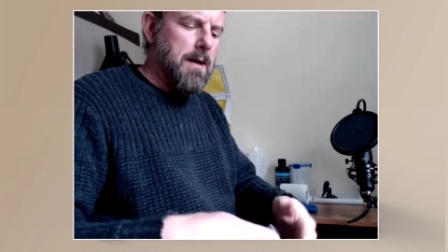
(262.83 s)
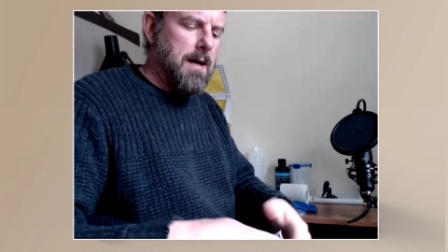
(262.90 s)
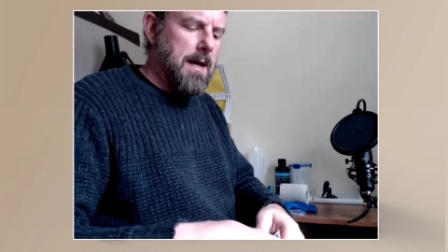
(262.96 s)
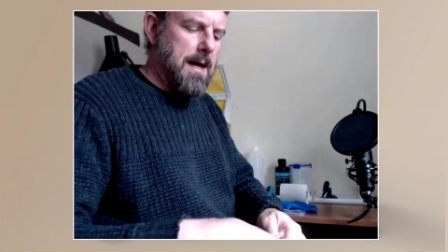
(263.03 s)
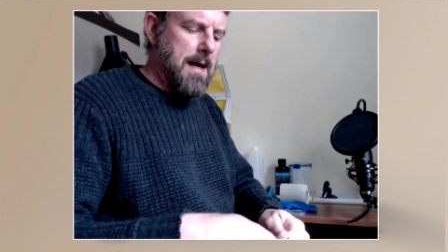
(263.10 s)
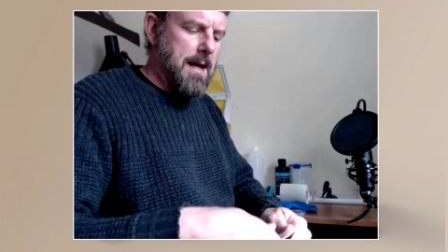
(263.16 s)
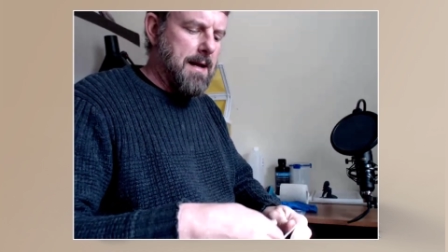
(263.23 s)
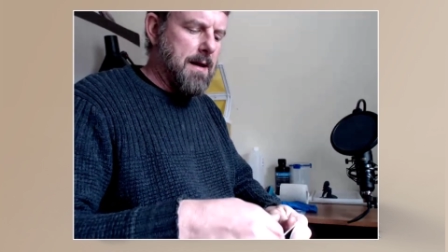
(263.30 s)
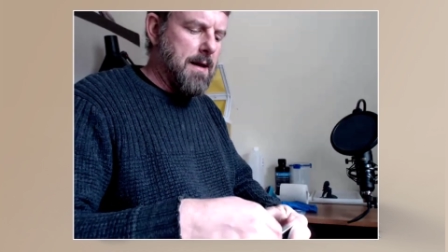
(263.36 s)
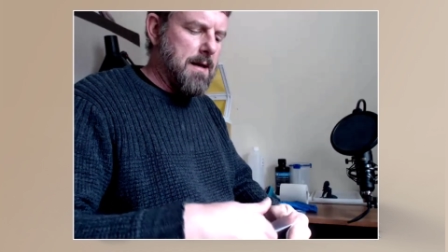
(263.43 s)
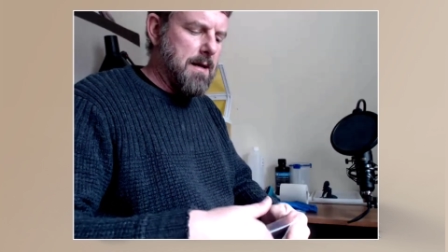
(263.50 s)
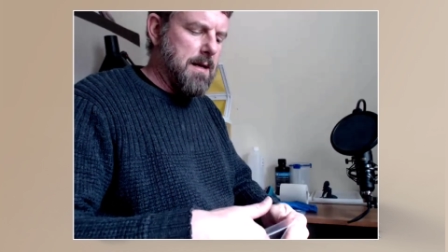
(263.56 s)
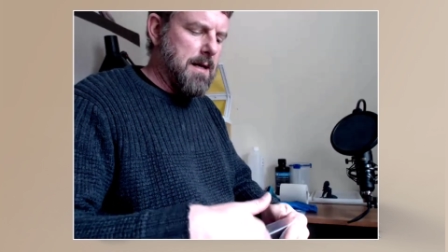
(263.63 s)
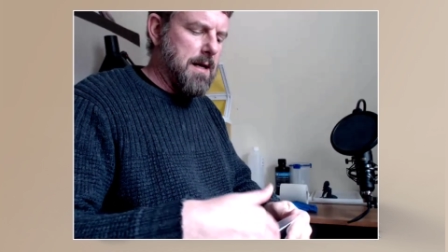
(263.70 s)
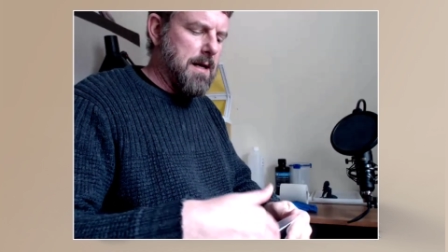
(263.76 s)
And,
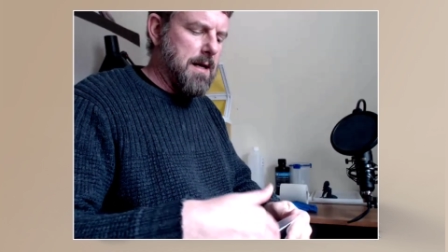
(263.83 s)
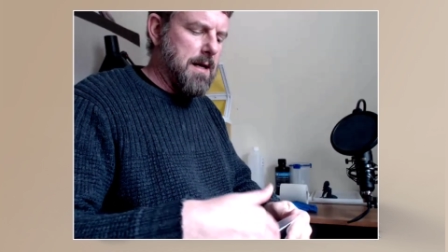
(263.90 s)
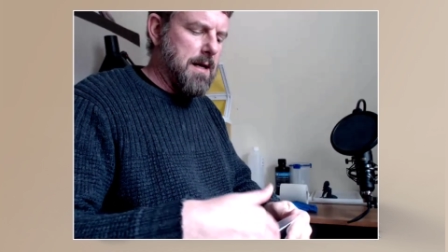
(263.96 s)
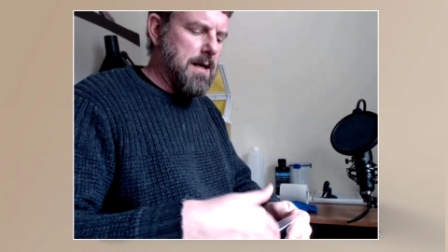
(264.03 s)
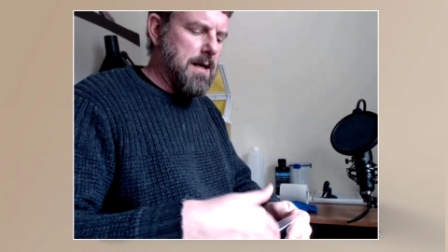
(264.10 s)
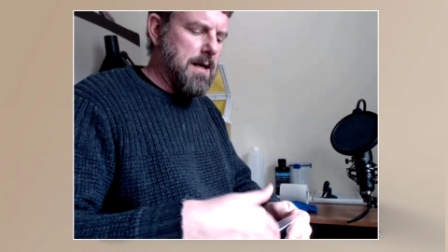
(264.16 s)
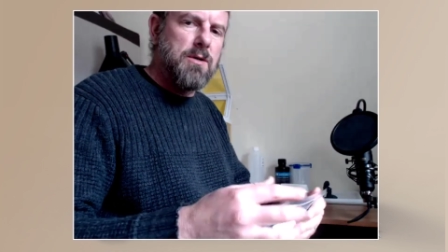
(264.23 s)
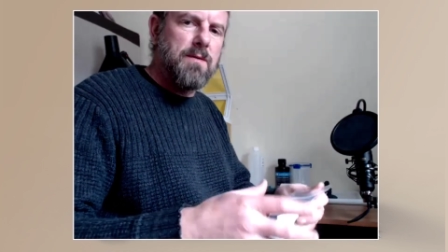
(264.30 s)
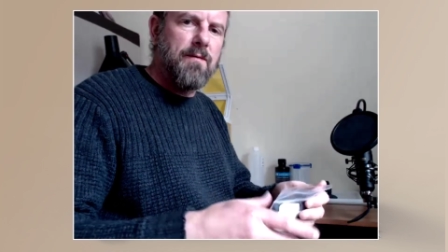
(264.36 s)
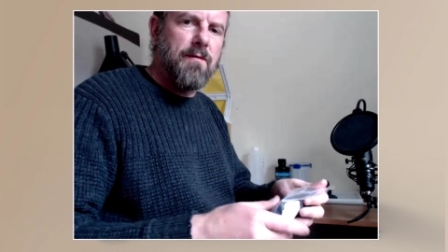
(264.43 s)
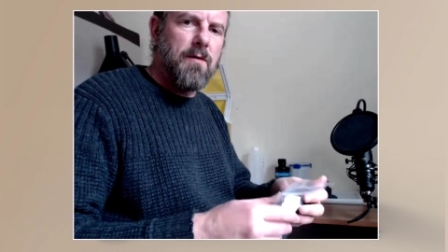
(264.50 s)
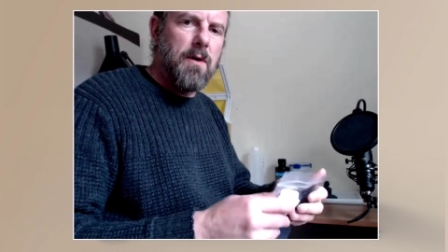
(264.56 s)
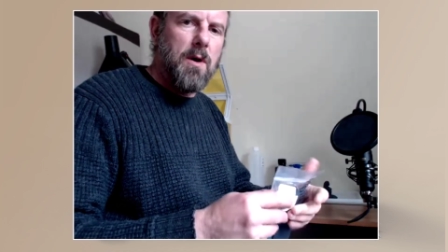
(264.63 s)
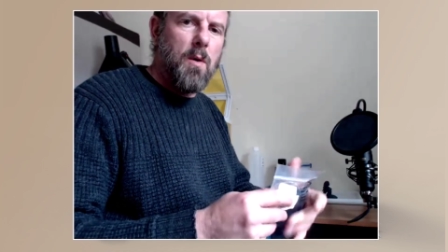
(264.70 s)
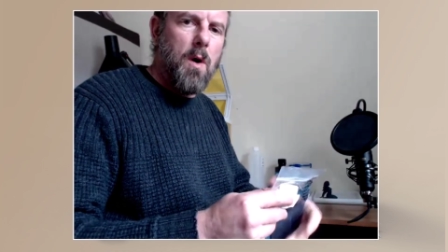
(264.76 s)
you know, you can use them
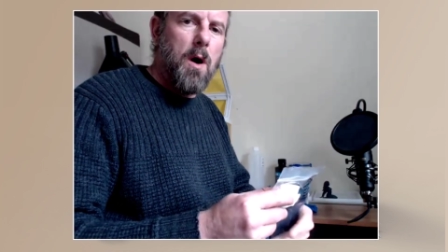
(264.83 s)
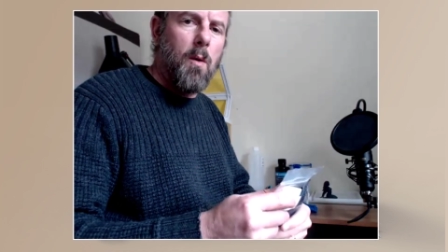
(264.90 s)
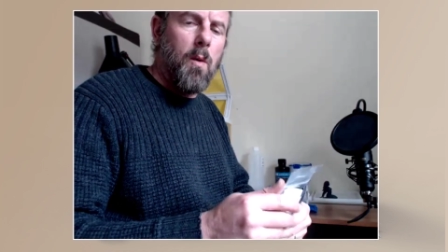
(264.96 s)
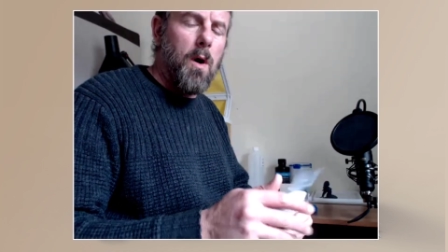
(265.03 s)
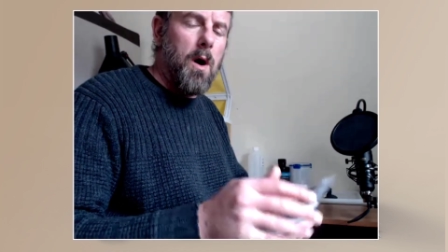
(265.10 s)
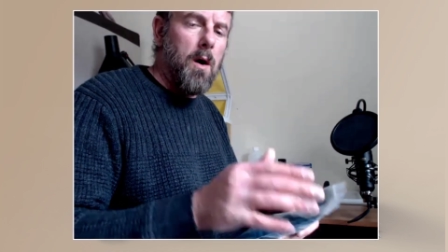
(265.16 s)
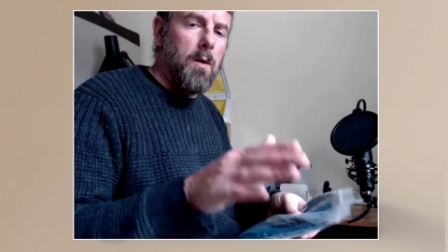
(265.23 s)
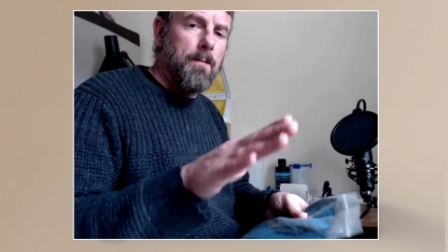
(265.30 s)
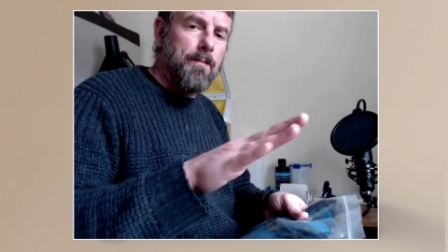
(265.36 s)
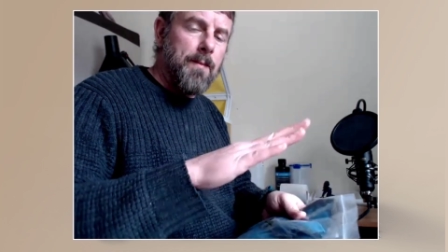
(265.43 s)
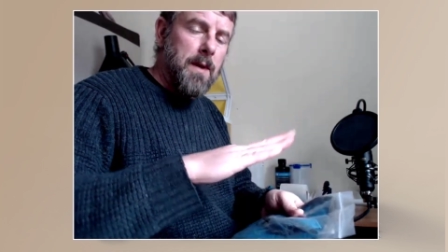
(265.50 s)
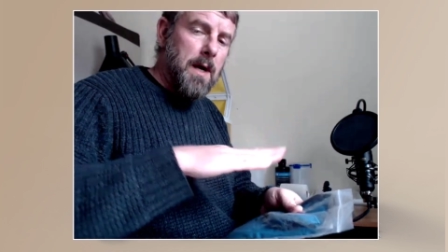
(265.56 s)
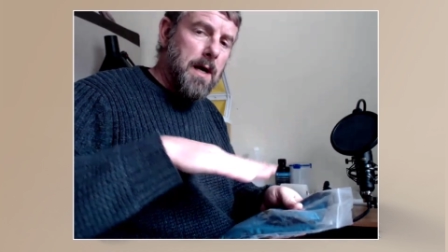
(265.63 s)
for quite a while